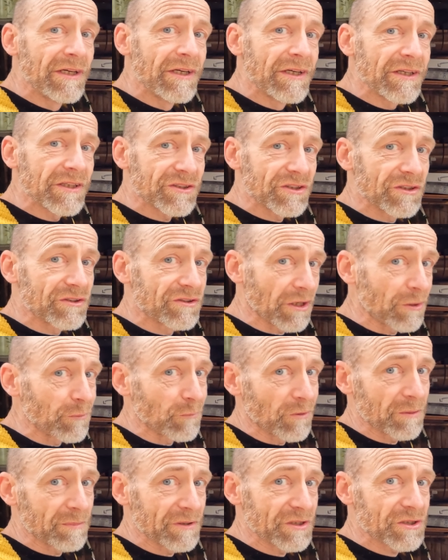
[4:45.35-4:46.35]
because you don't
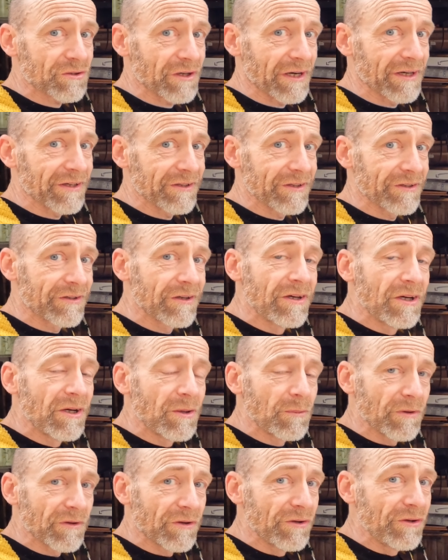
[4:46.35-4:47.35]
want to be stranded
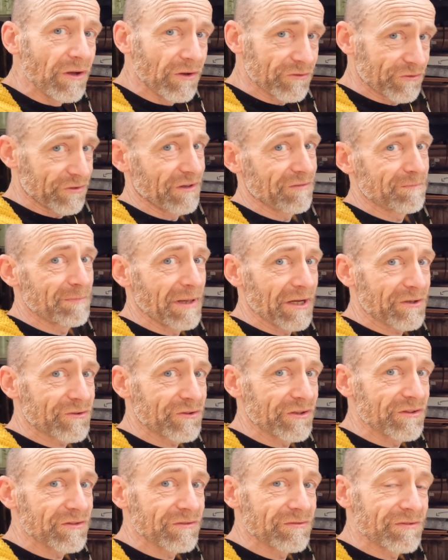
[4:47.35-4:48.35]
with not enough
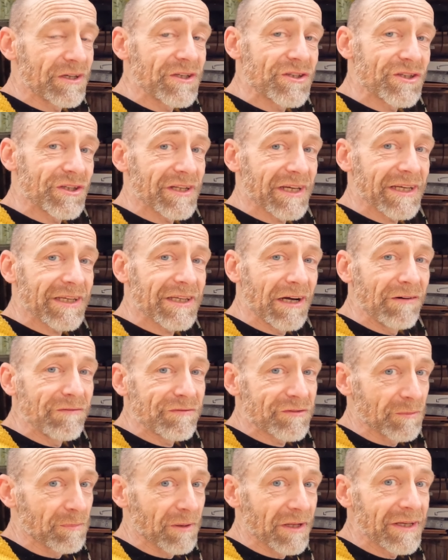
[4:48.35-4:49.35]
battery to finish your day
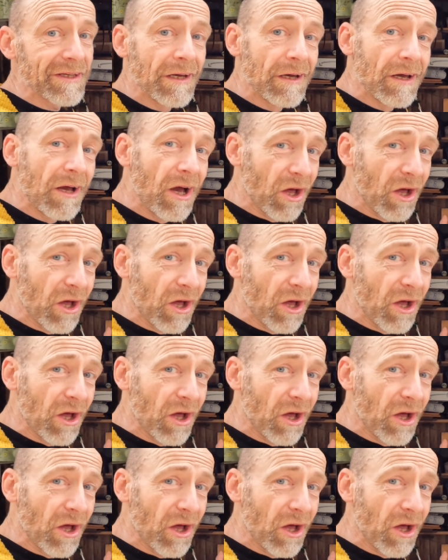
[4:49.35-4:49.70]
comfortably